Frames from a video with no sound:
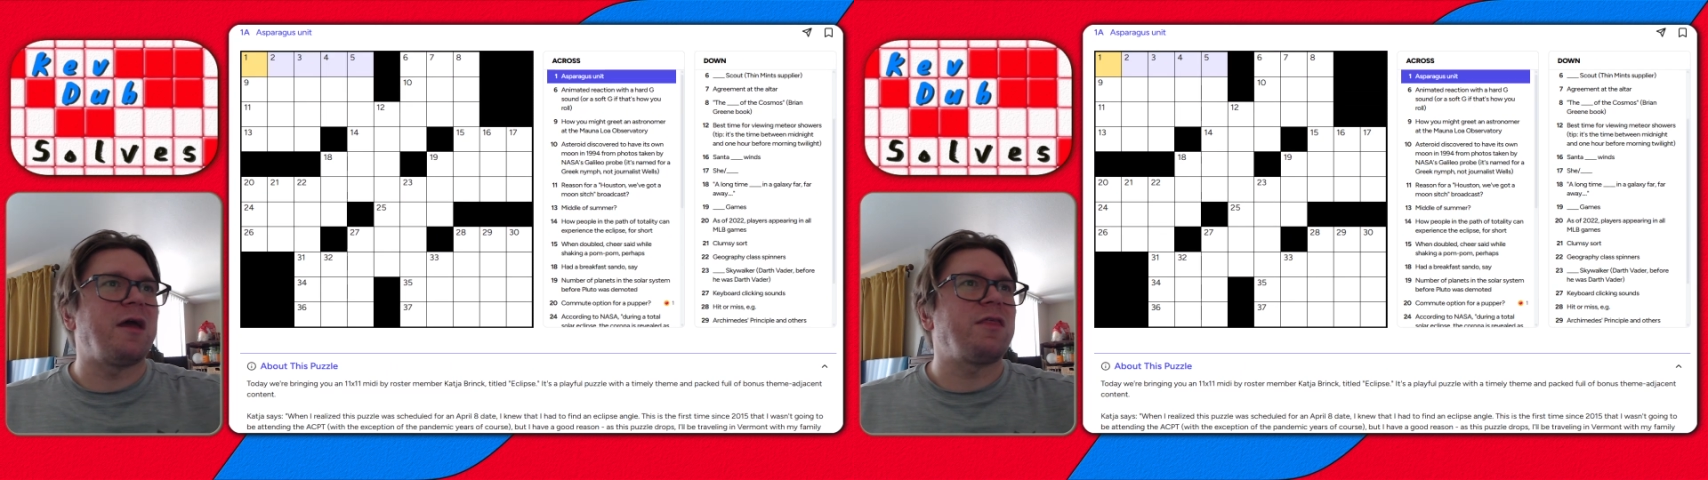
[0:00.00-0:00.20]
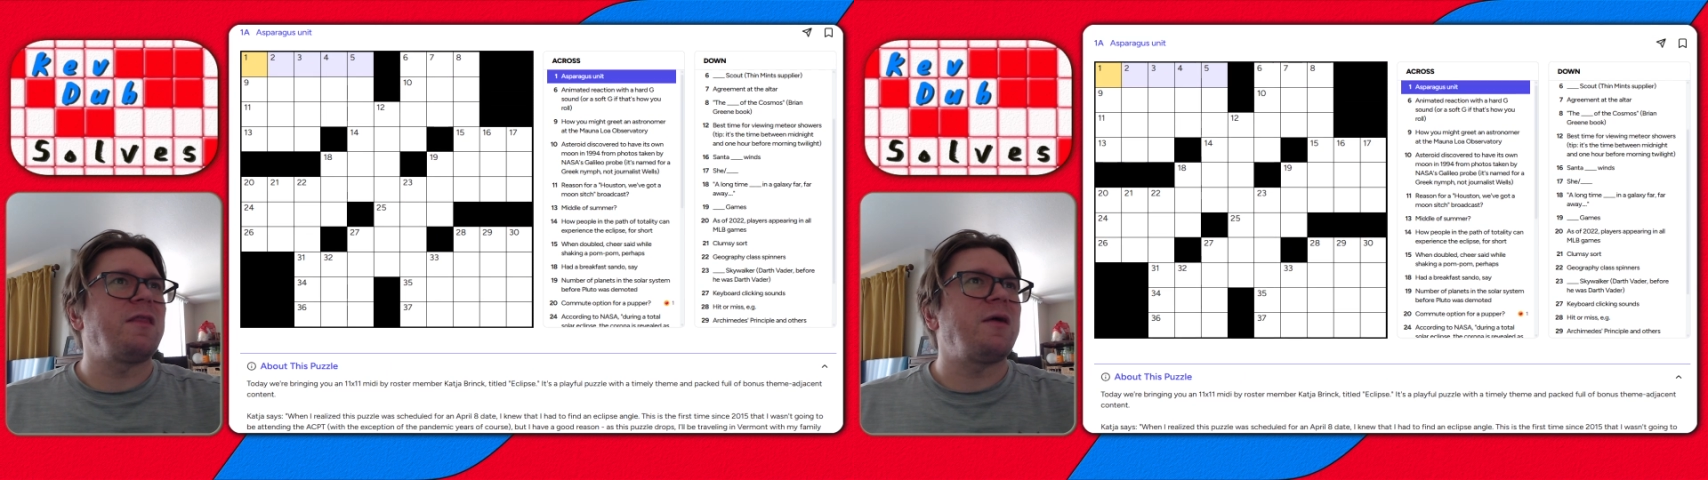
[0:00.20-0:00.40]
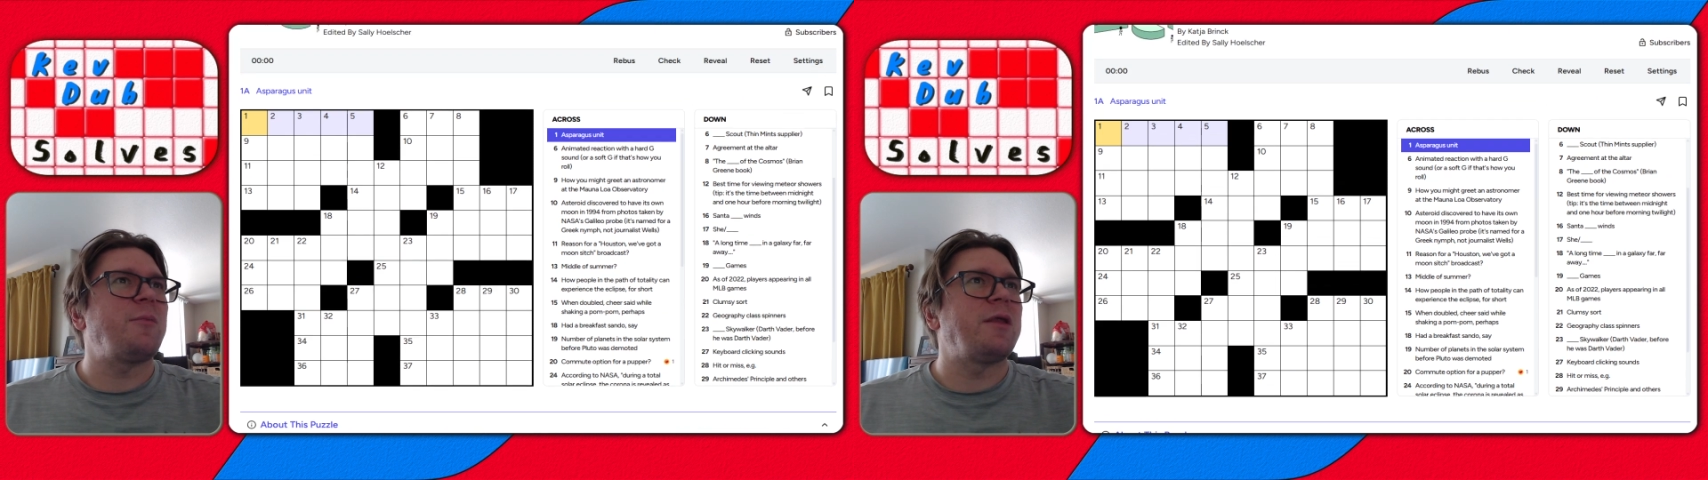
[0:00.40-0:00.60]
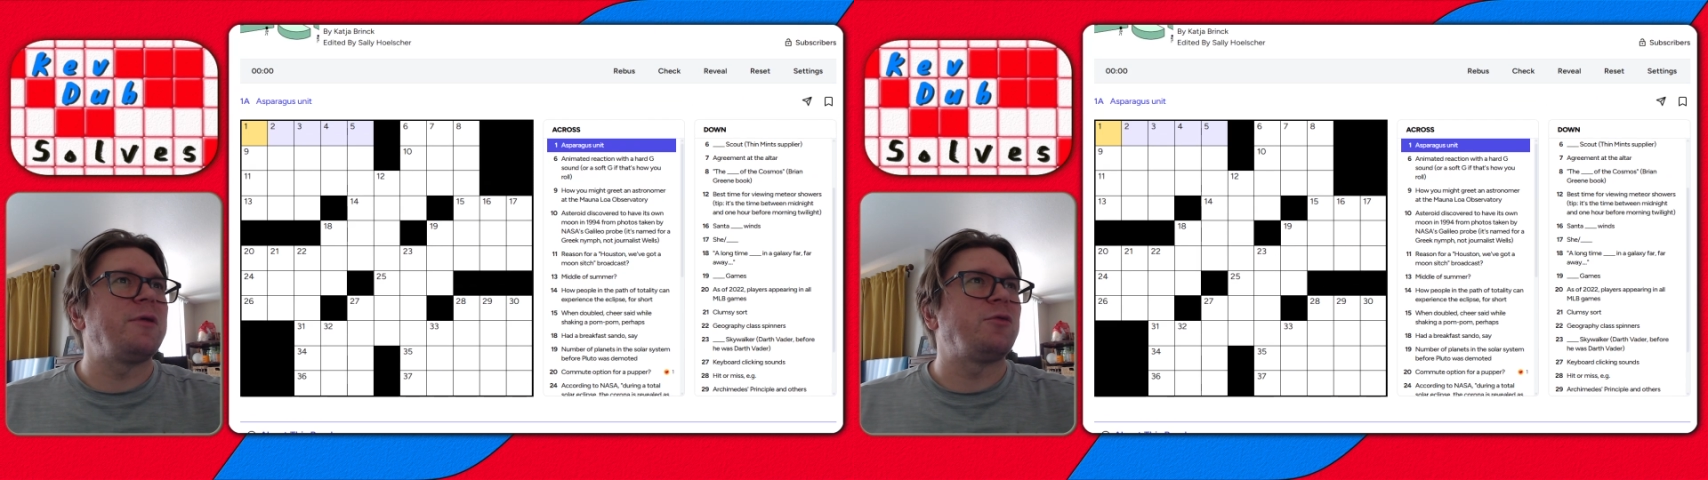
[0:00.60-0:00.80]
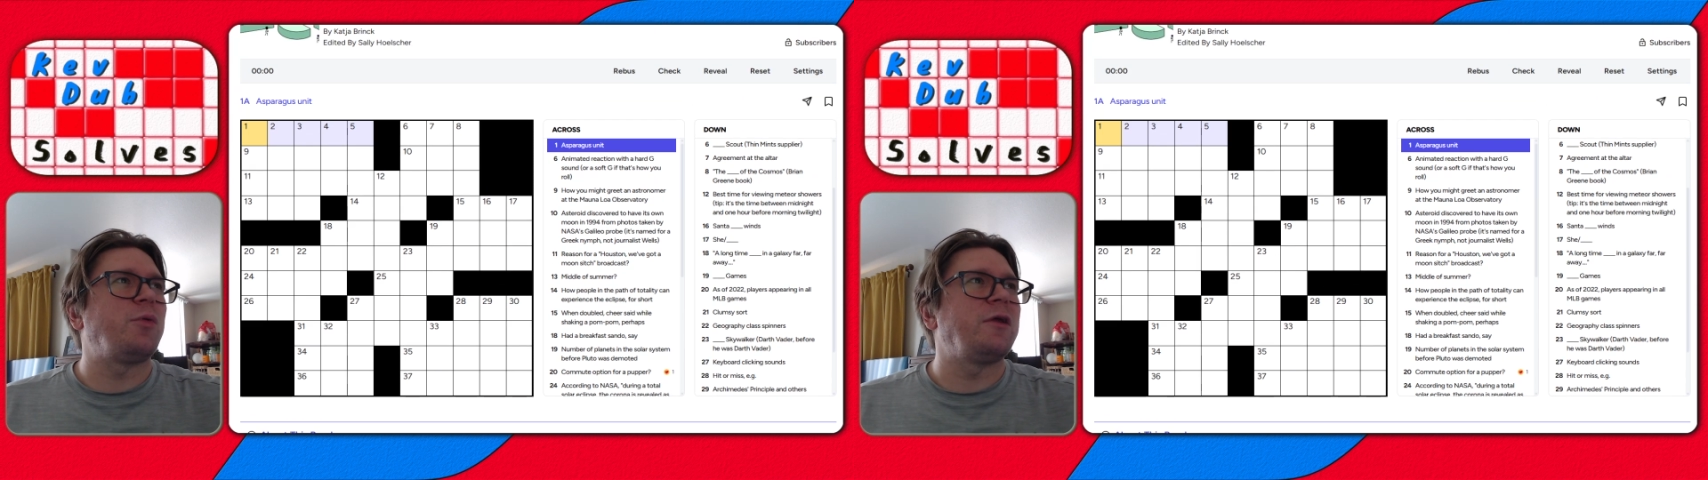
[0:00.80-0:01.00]
I think that might have
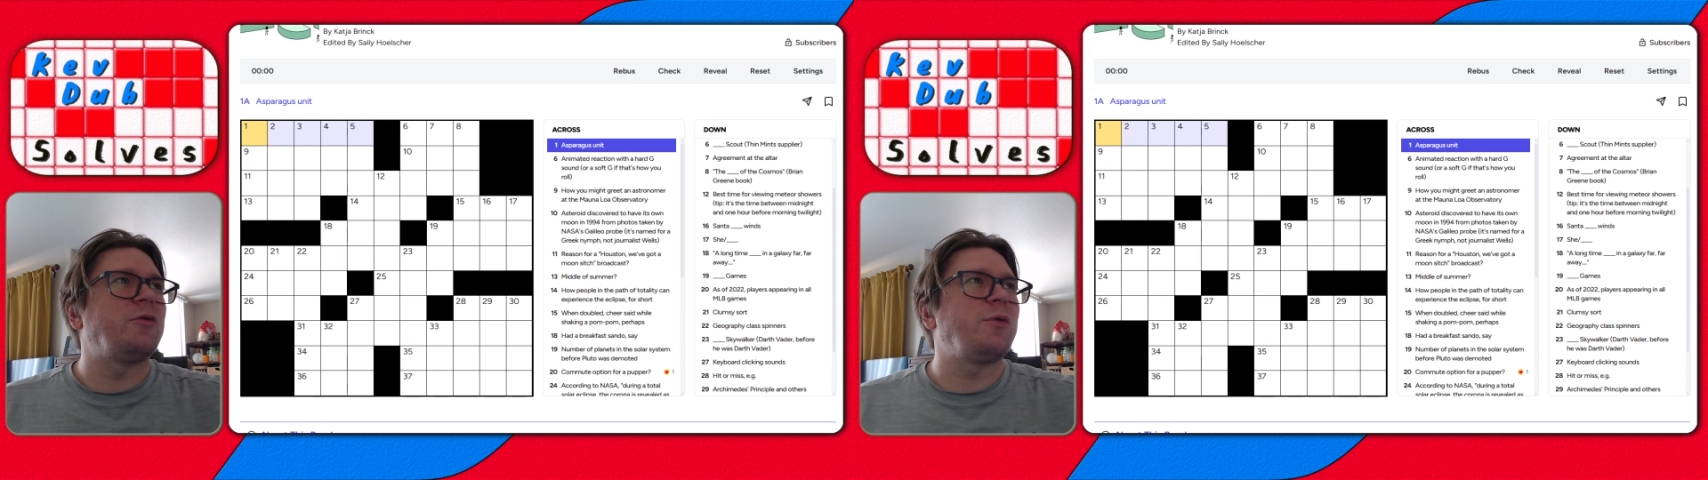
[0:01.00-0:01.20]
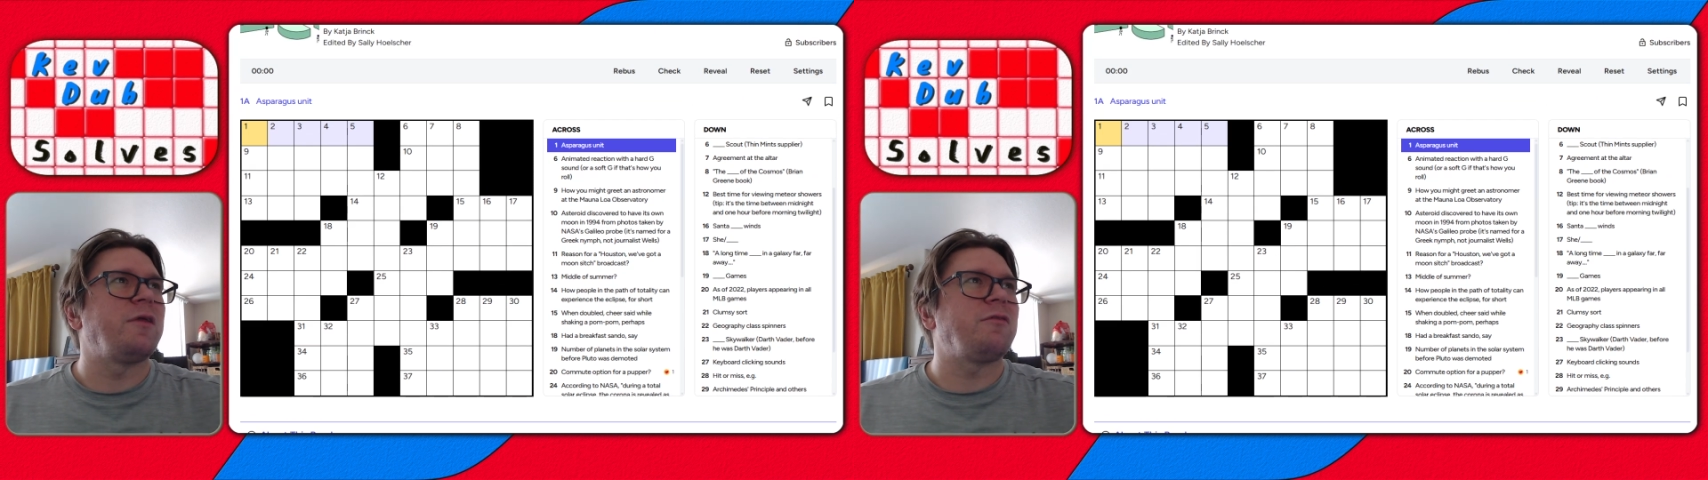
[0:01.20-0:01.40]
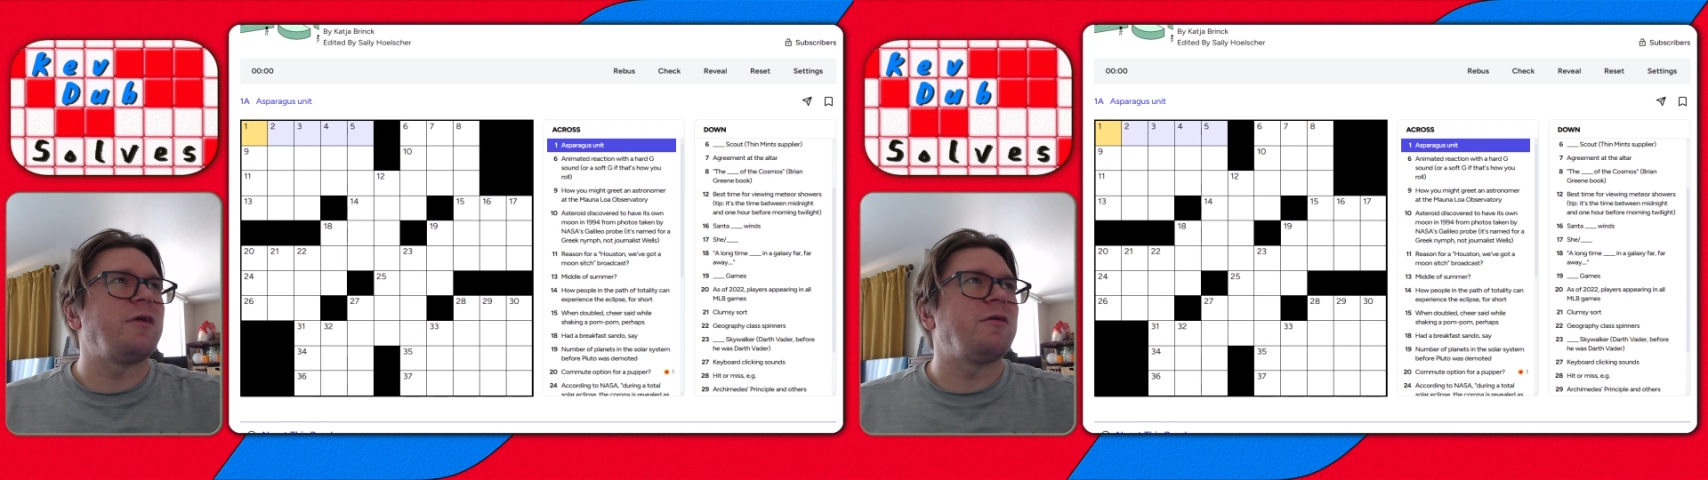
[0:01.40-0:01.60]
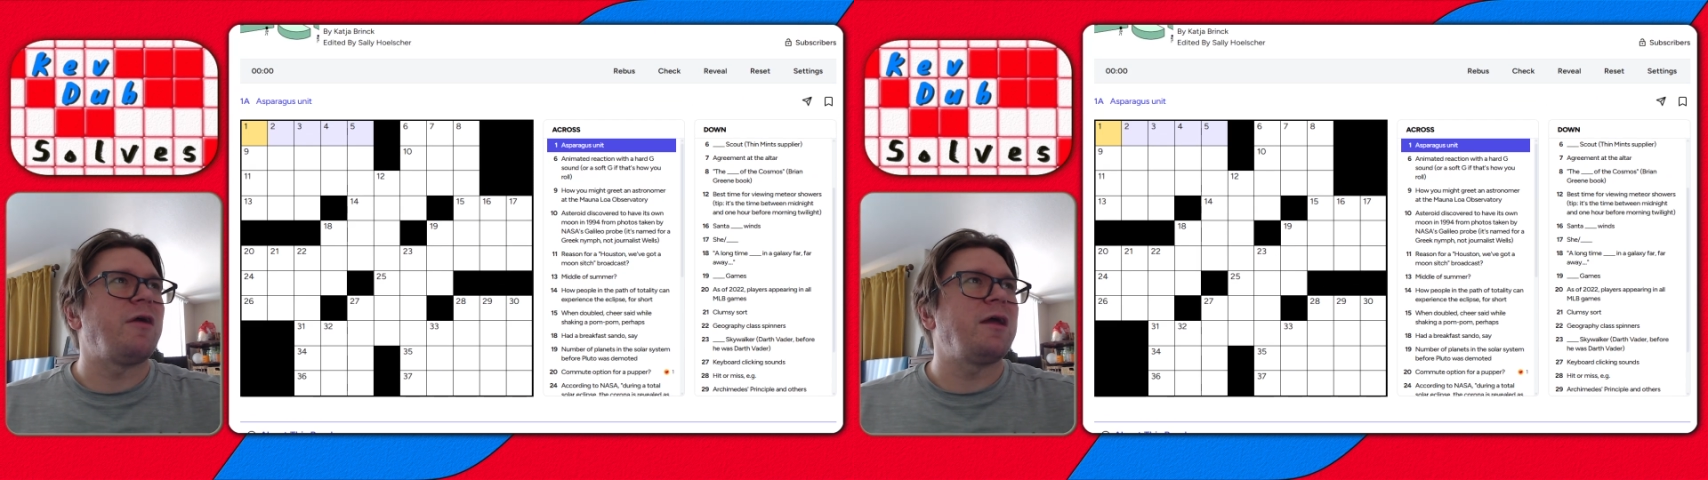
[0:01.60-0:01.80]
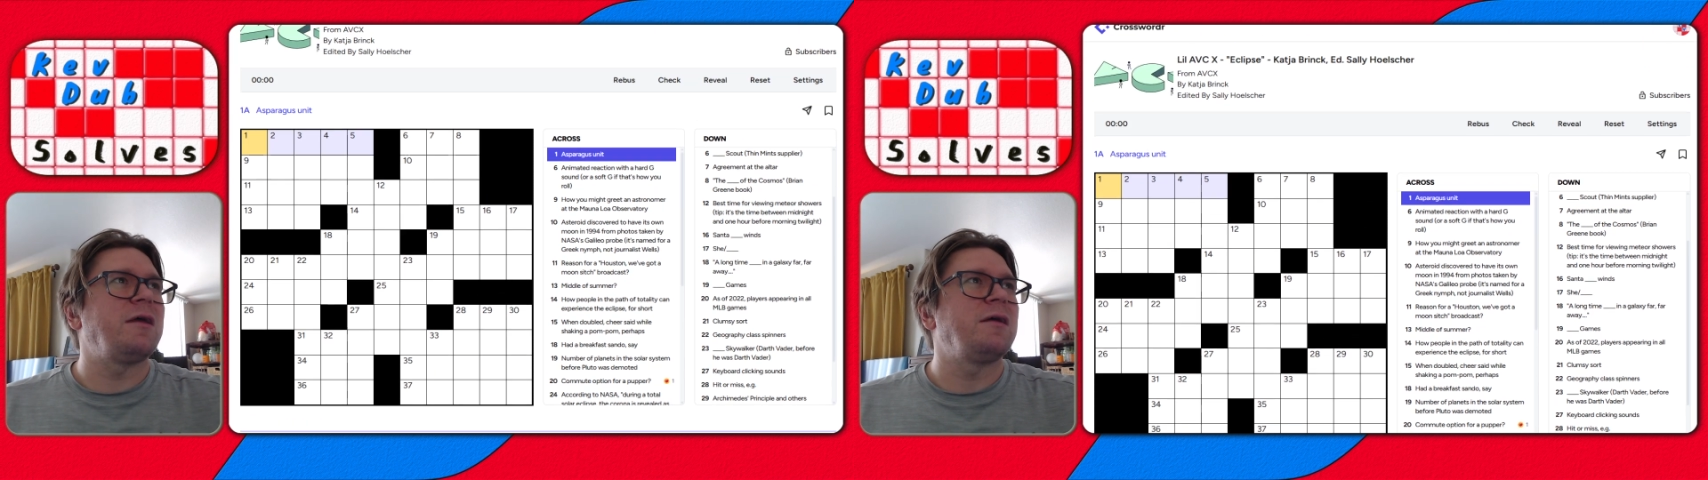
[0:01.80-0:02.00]
been 2023, right?